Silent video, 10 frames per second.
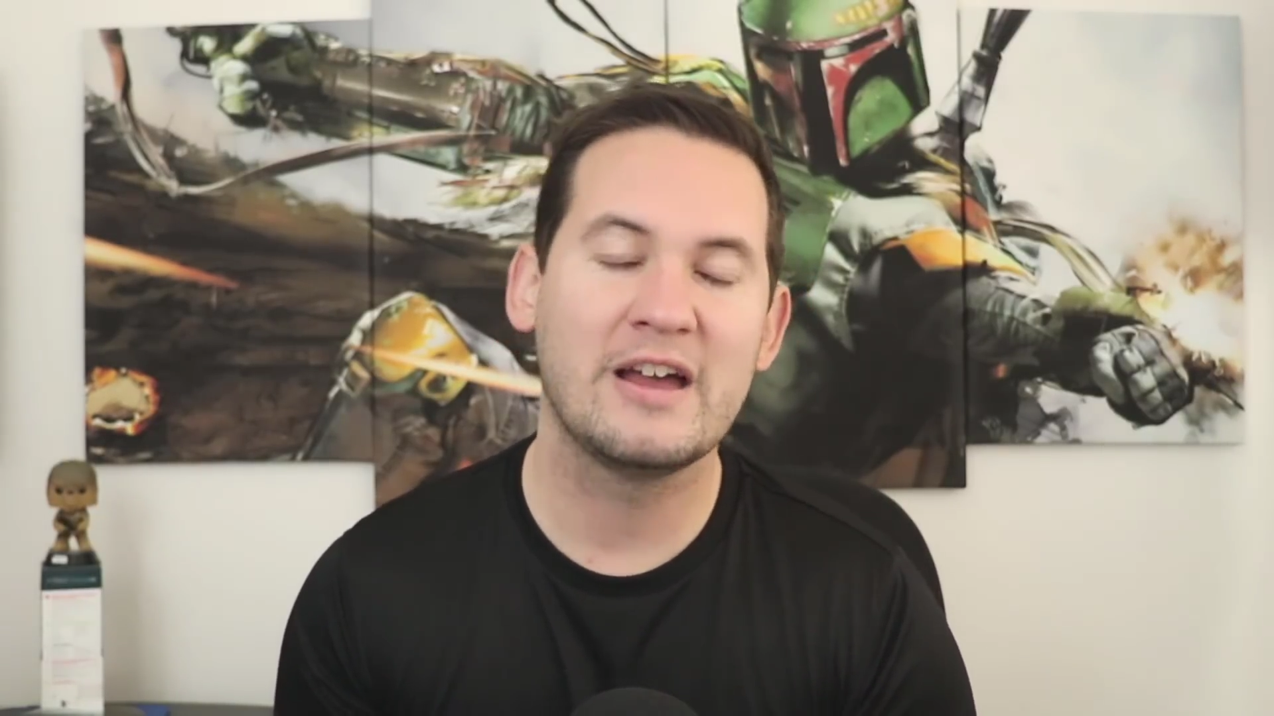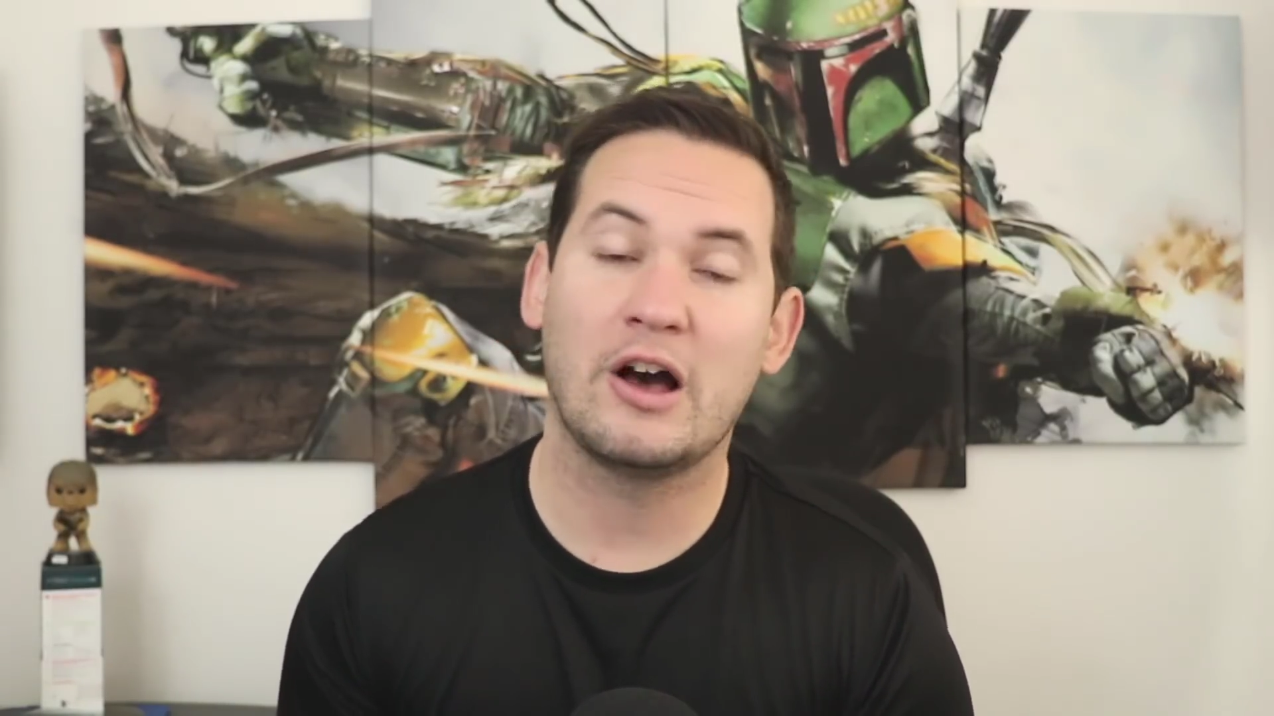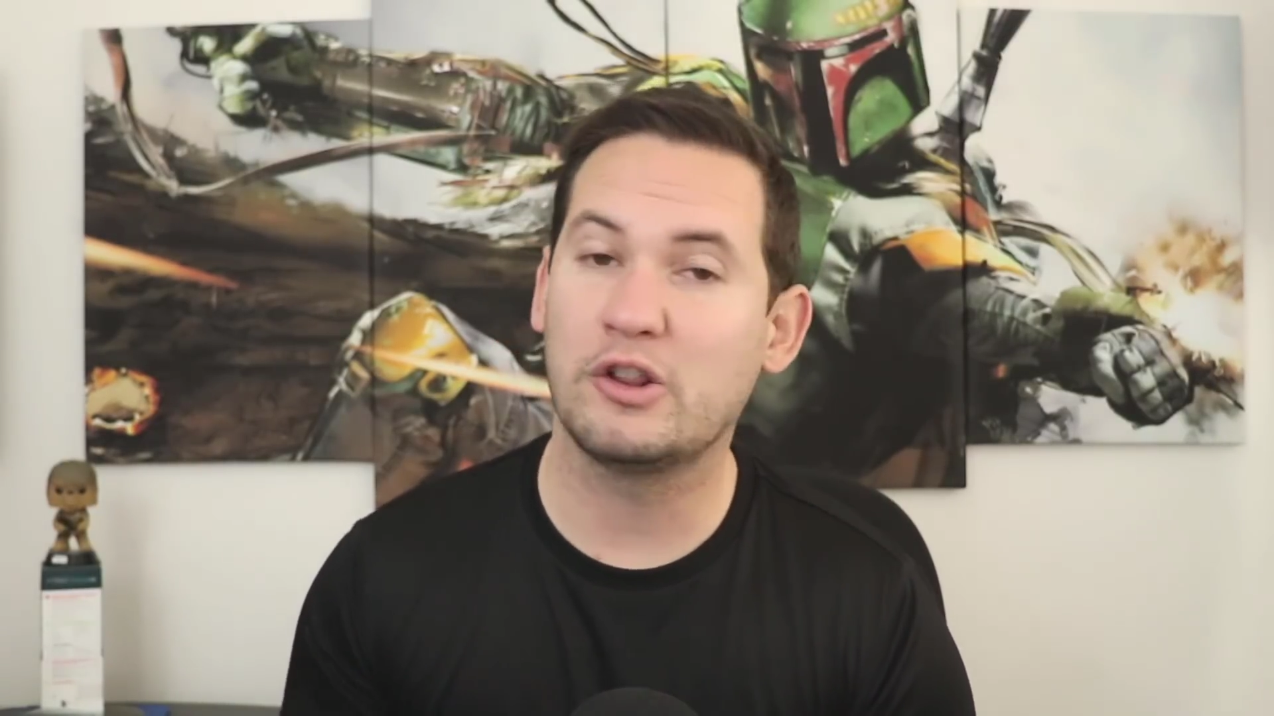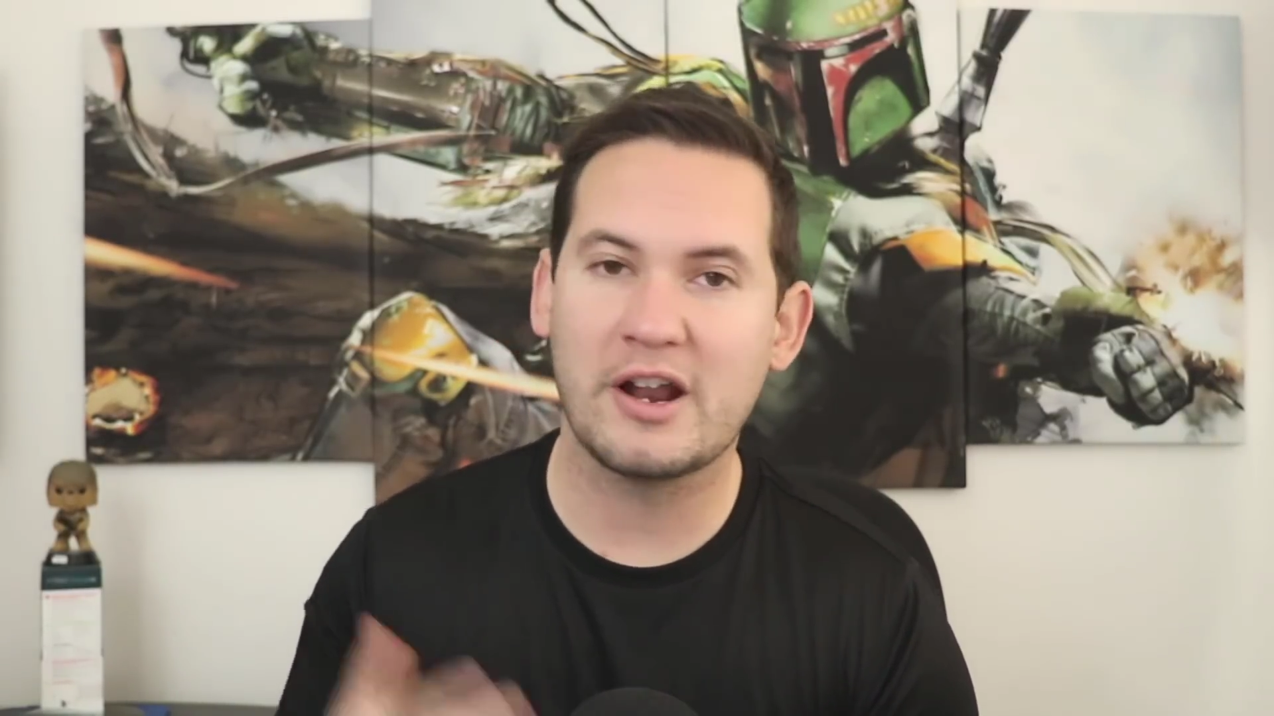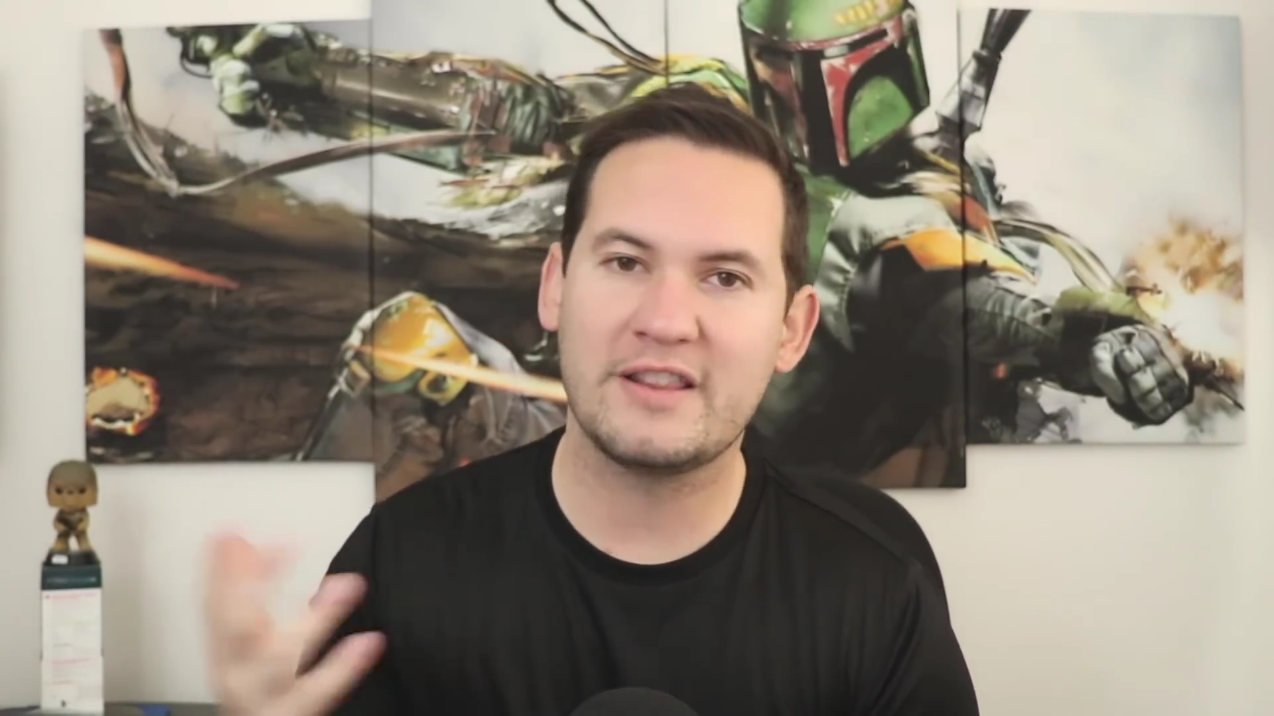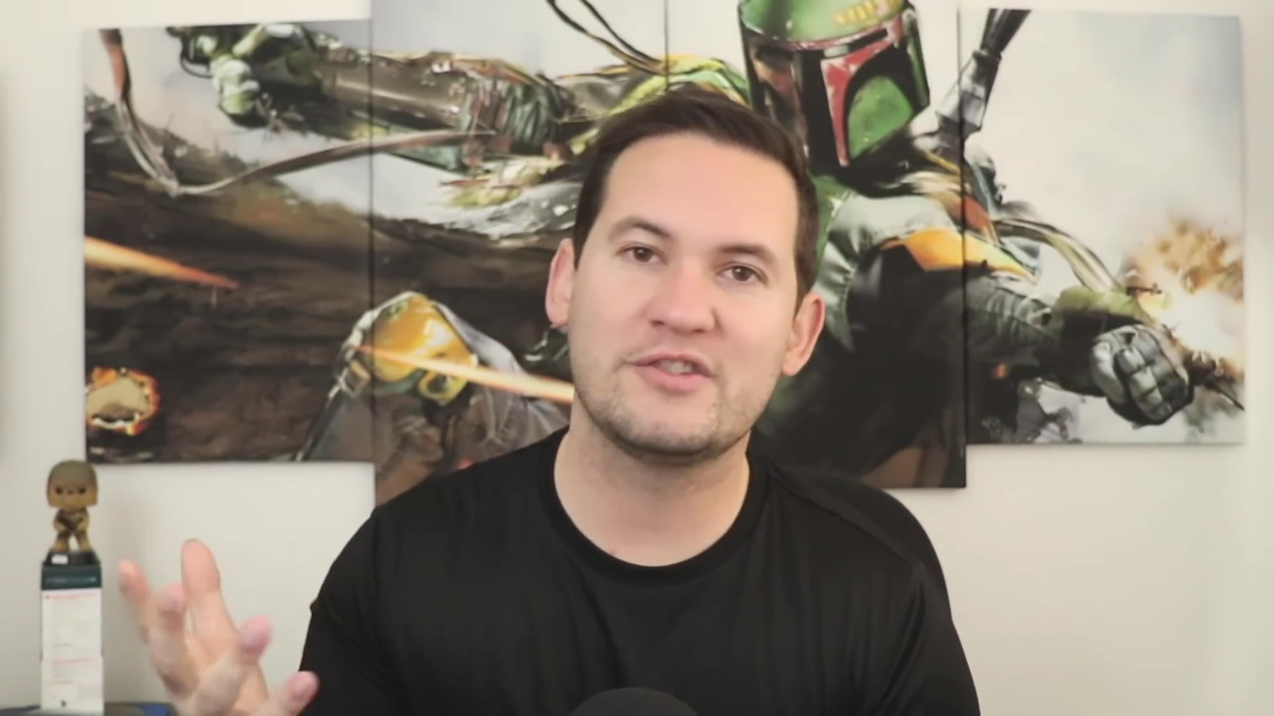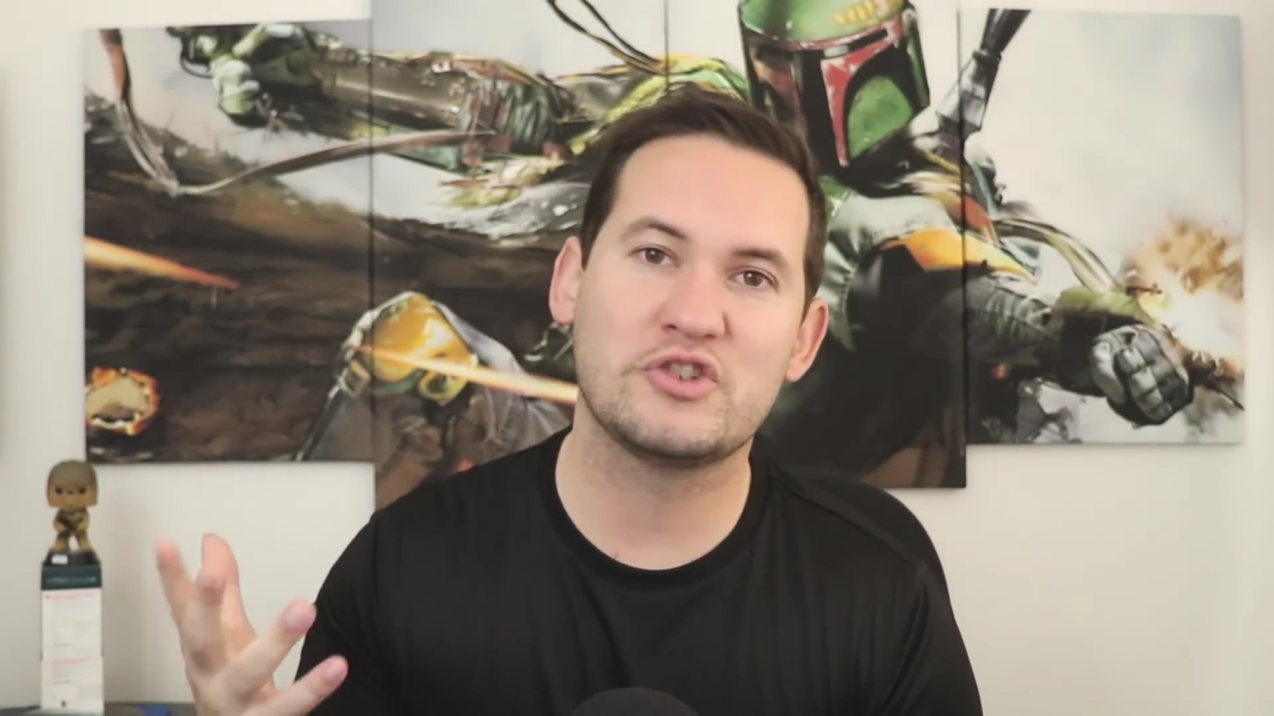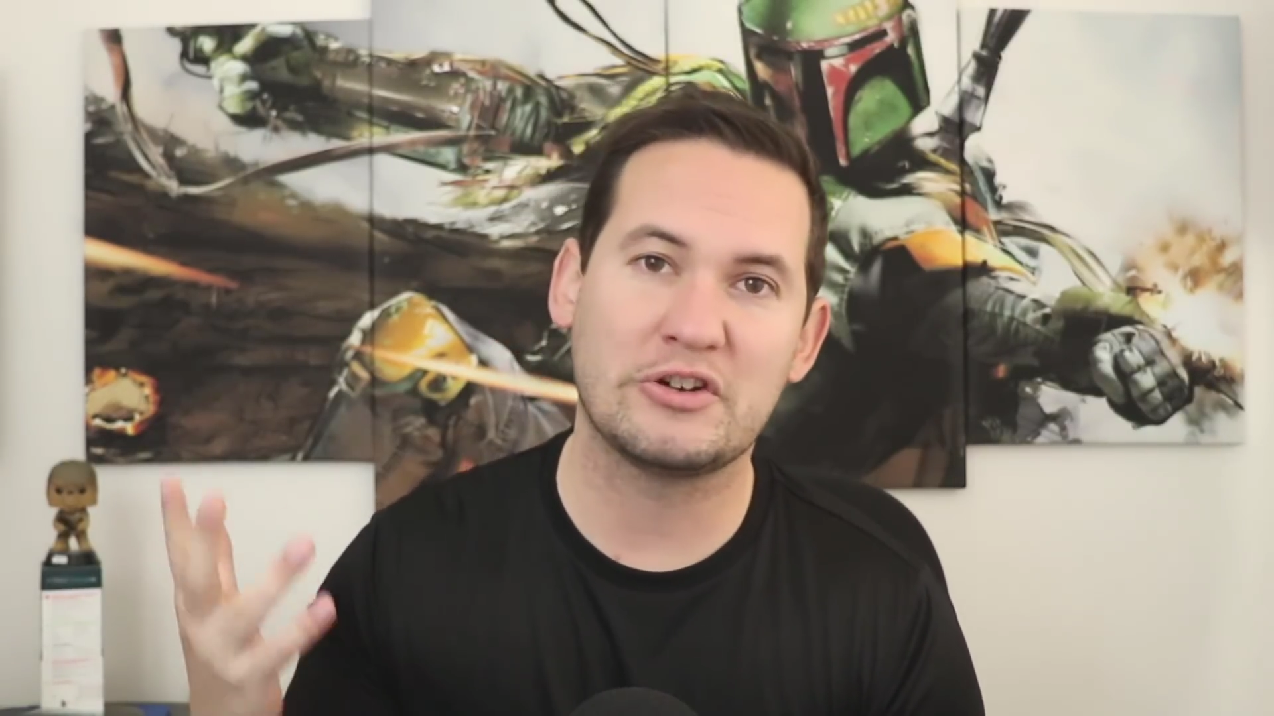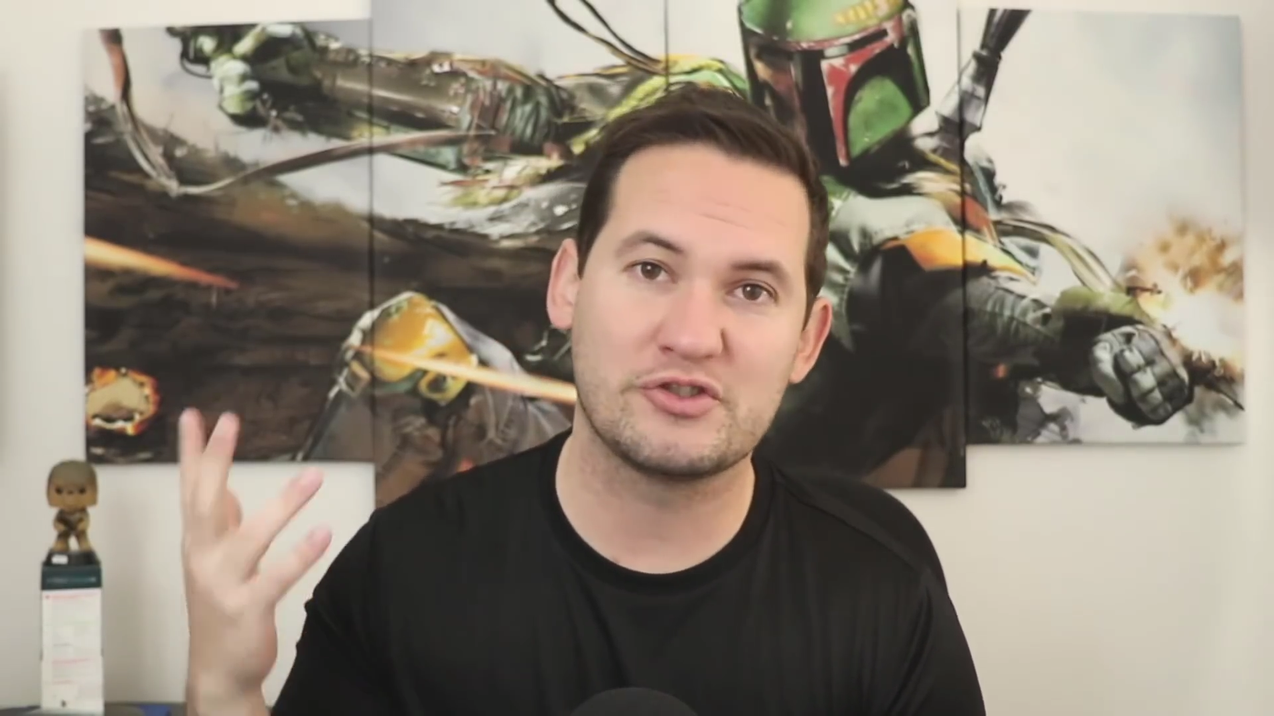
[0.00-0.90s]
a lot of these channels